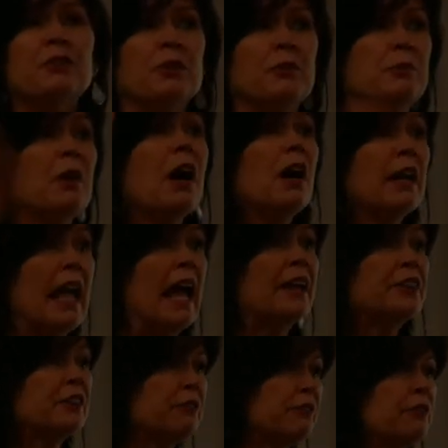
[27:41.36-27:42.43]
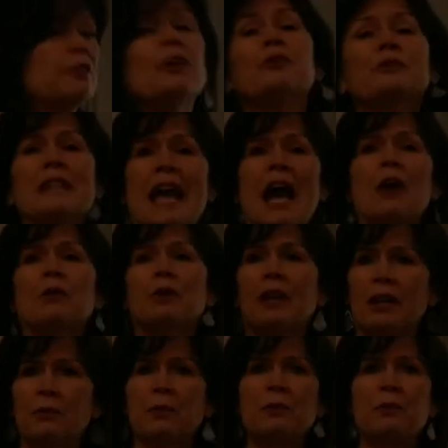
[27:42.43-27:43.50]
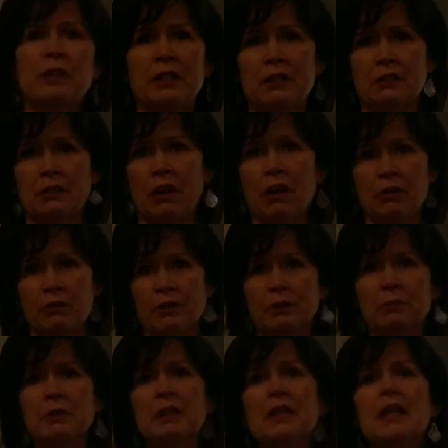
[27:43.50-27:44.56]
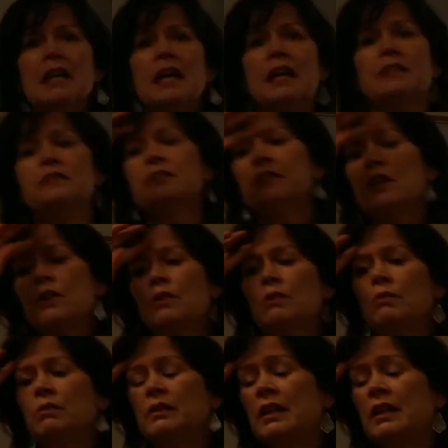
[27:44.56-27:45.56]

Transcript: the room, not at the fluoro tower like we would in our room. And so